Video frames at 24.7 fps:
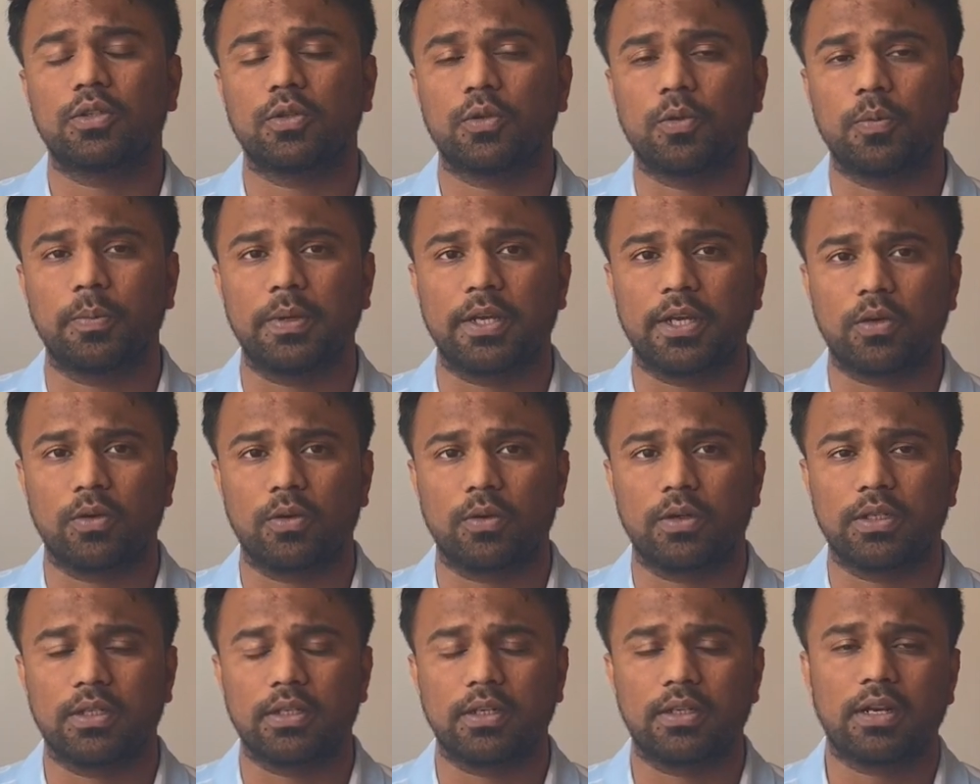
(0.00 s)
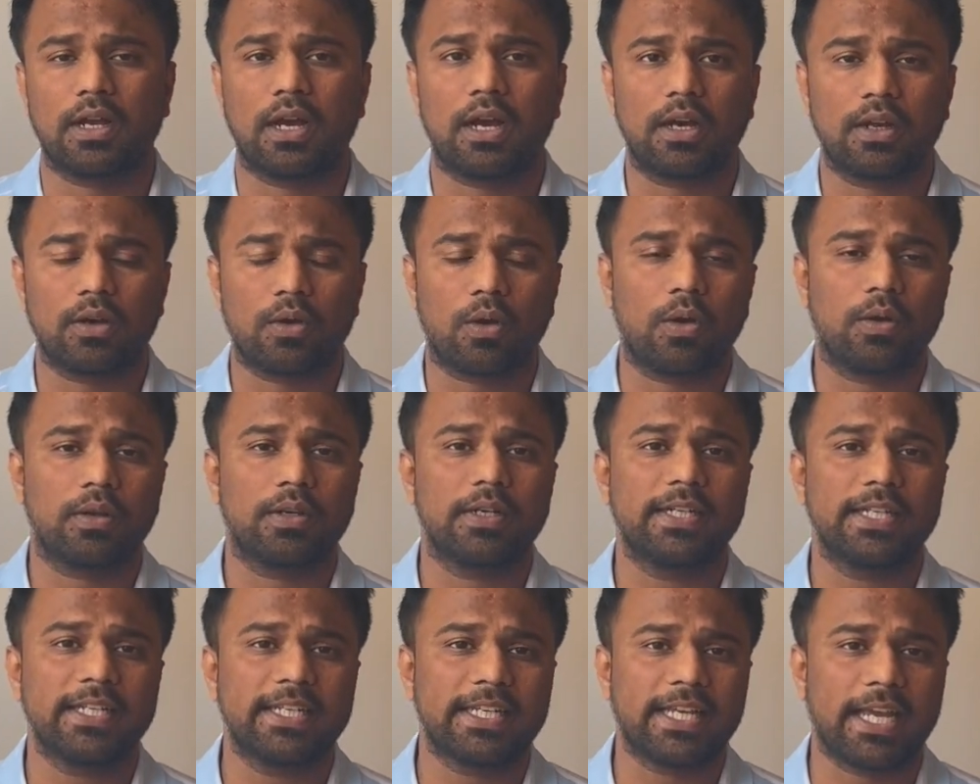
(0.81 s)
you make over here are
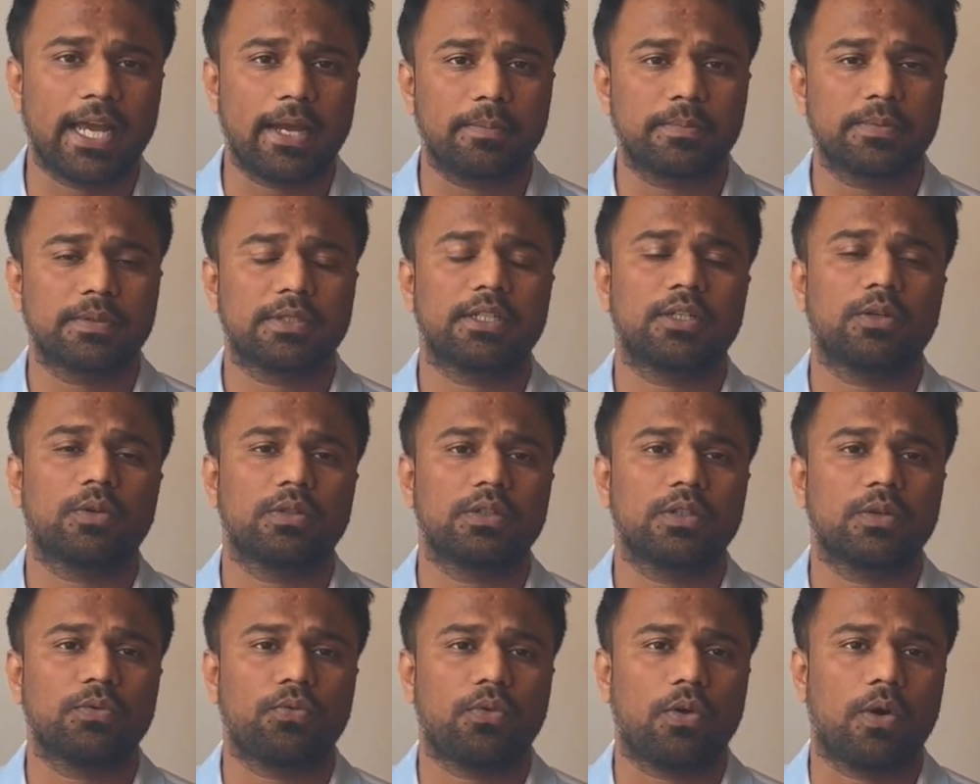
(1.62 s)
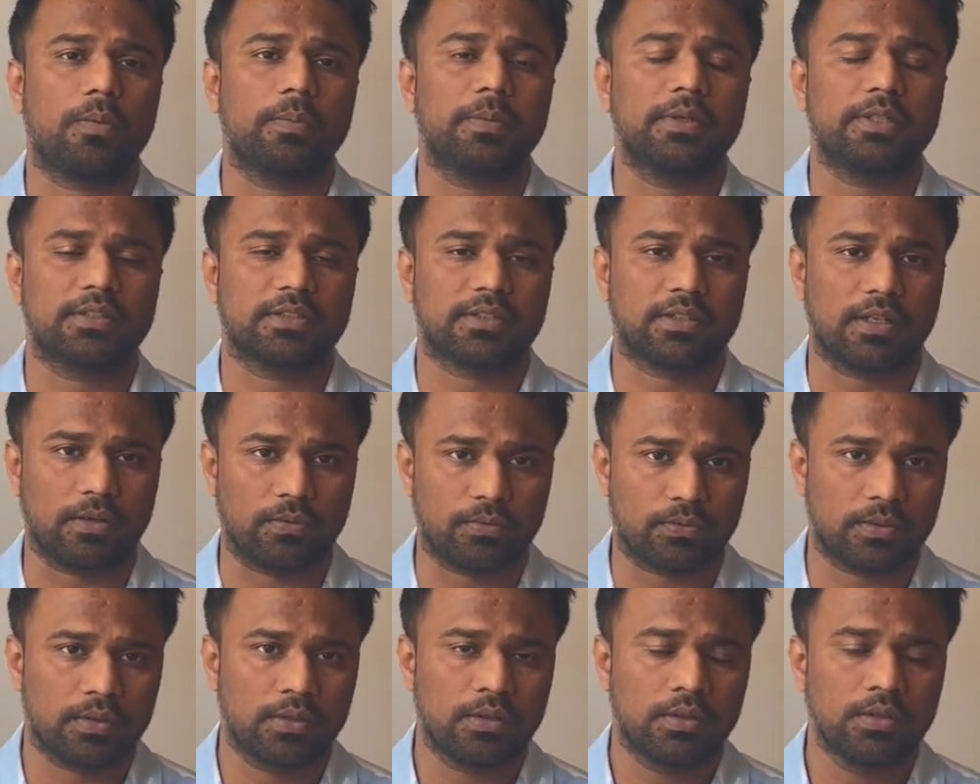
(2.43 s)
already captured on the form itself.
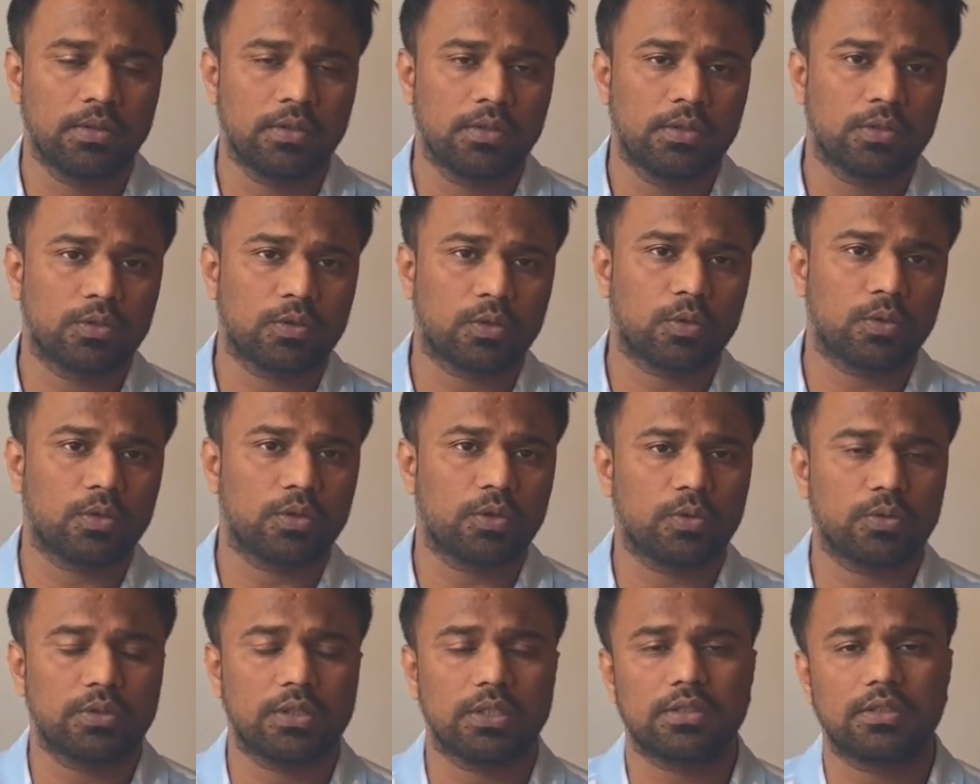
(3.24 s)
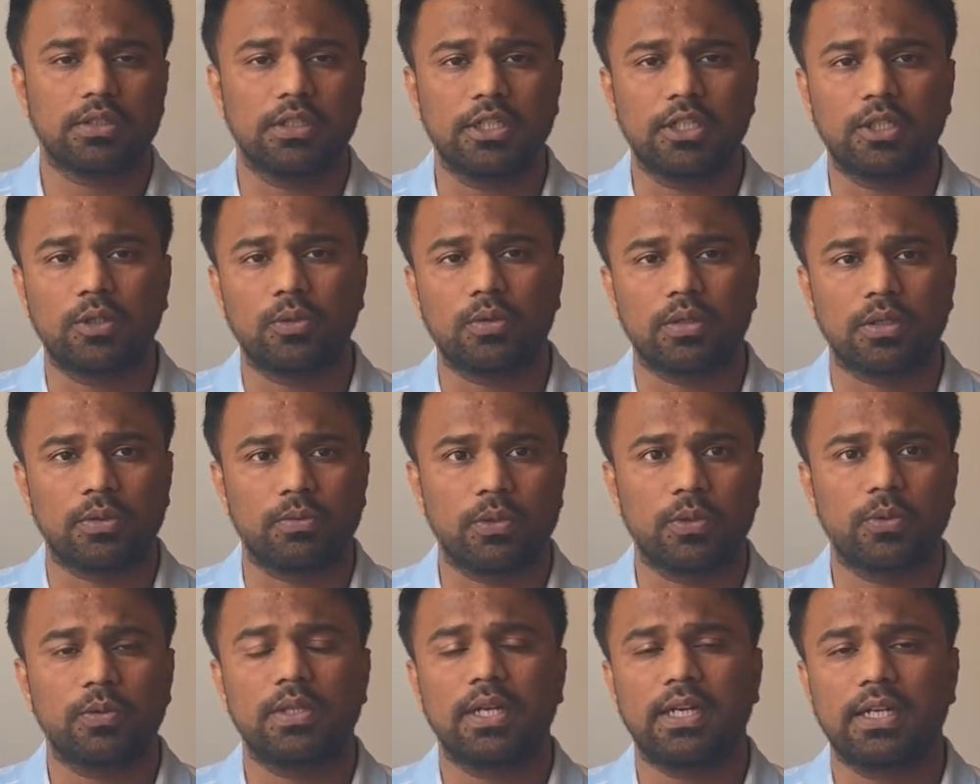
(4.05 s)
So you just need to
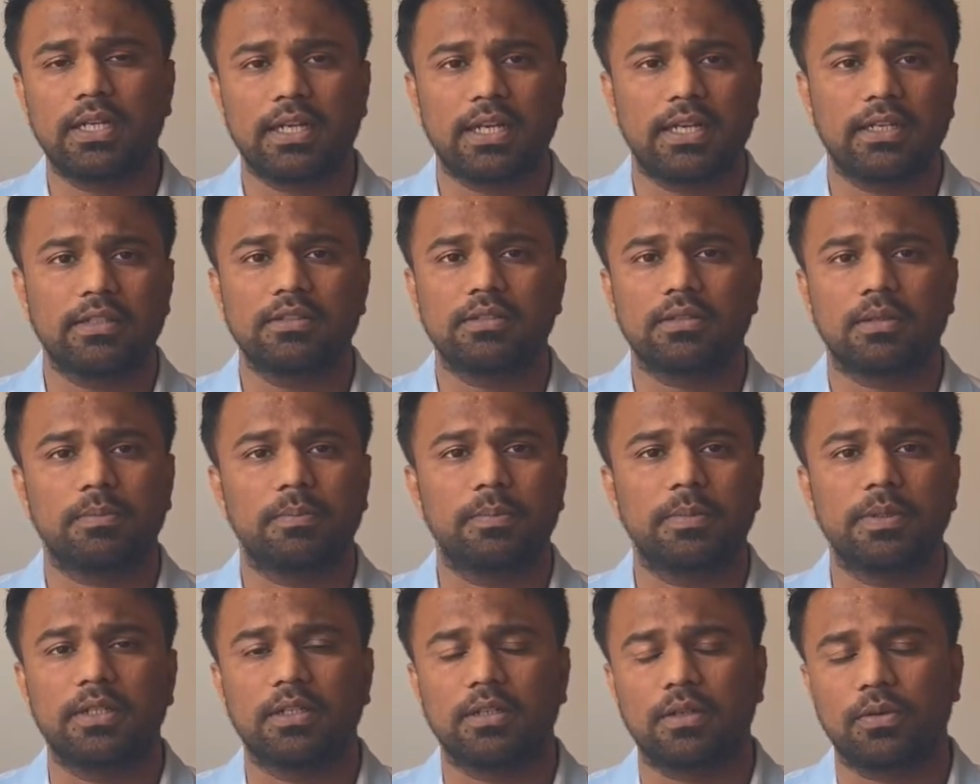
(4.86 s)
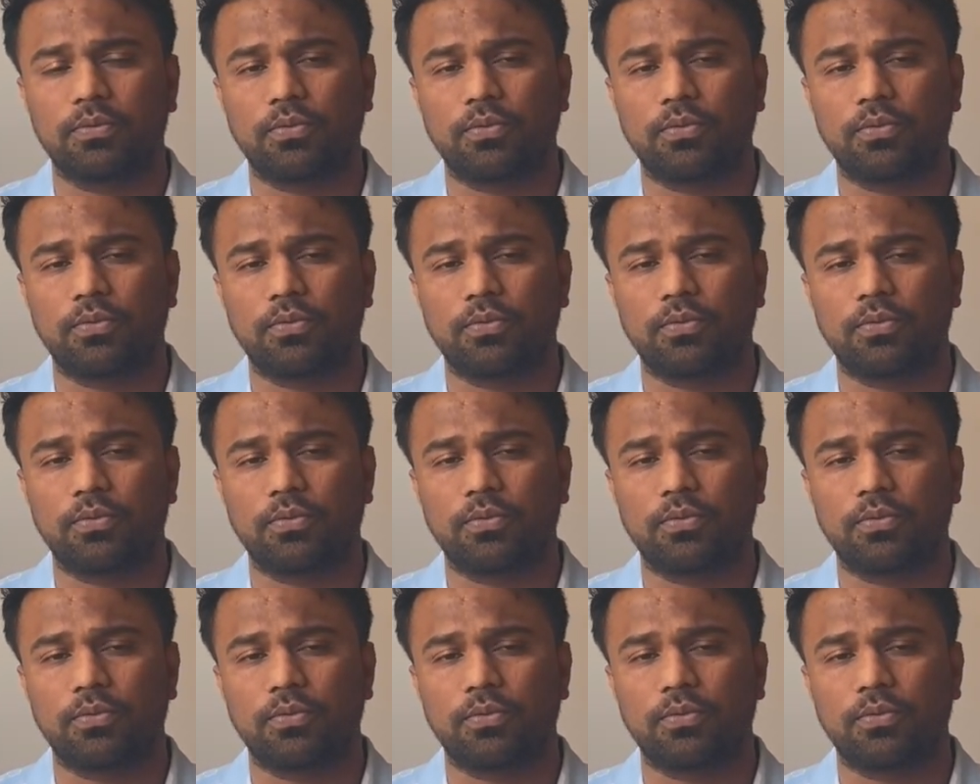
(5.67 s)
review that and submit the